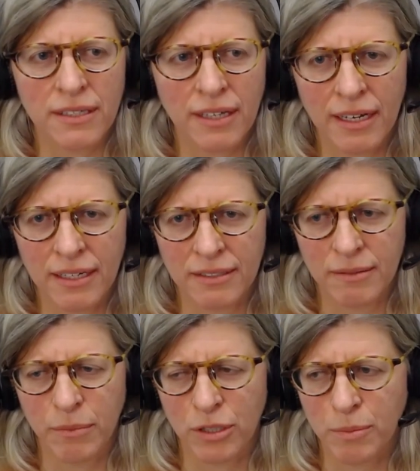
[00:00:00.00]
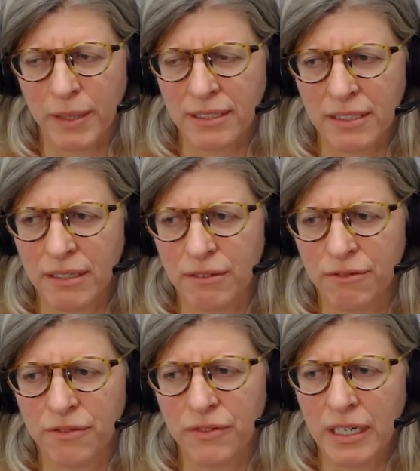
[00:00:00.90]
design
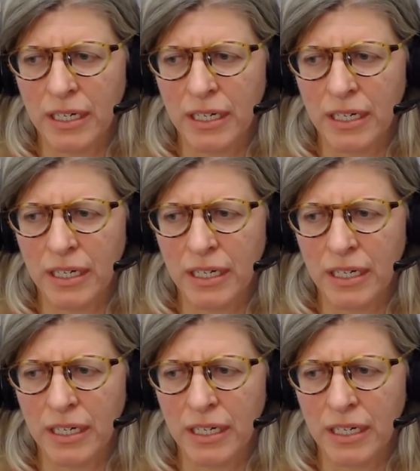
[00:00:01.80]
perspective,